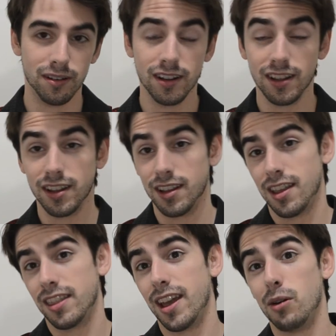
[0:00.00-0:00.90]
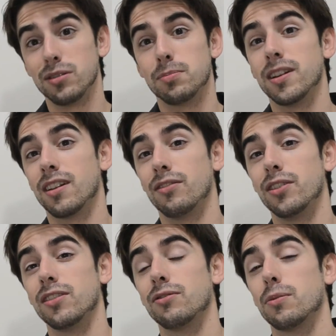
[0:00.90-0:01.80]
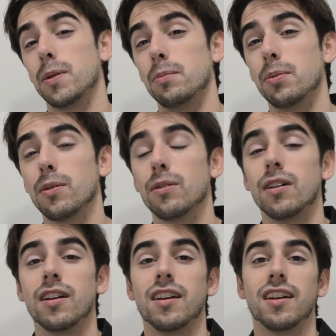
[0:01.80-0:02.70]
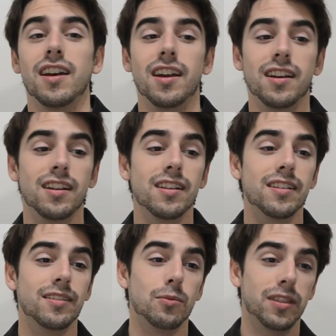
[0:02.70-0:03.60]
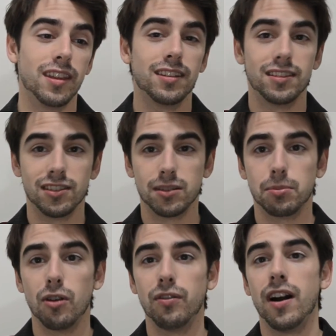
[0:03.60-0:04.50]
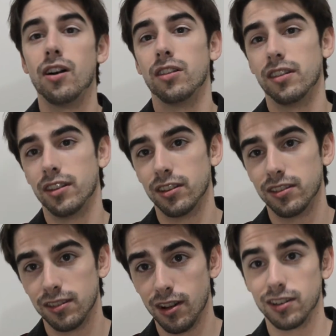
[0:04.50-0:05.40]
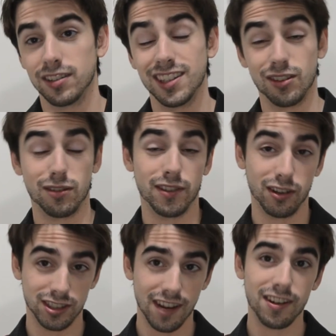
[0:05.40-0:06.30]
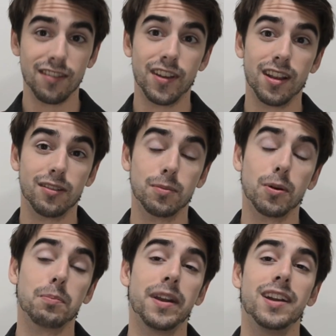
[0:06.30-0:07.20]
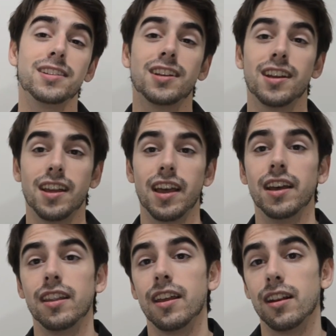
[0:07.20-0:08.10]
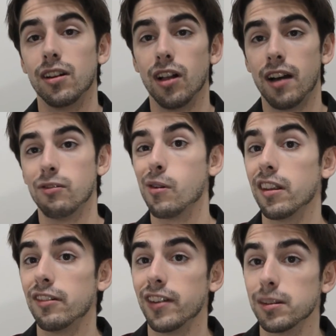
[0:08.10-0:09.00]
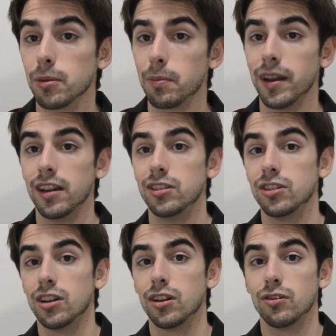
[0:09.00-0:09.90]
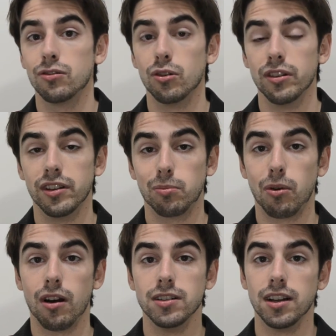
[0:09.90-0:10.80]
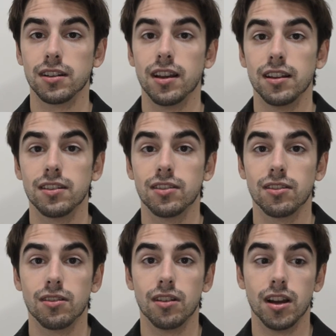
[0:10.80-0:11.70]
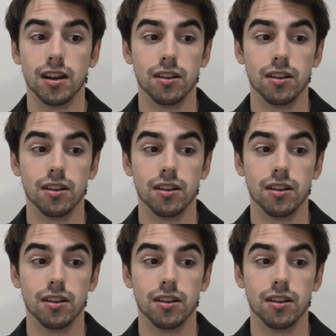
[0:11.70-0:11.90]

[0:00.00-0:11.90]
and that was being confusing for people. And with this, it's just a profile, the long Secrets of Longevity Facebook page, and then I'll have one other Facebook page for this project that's uh,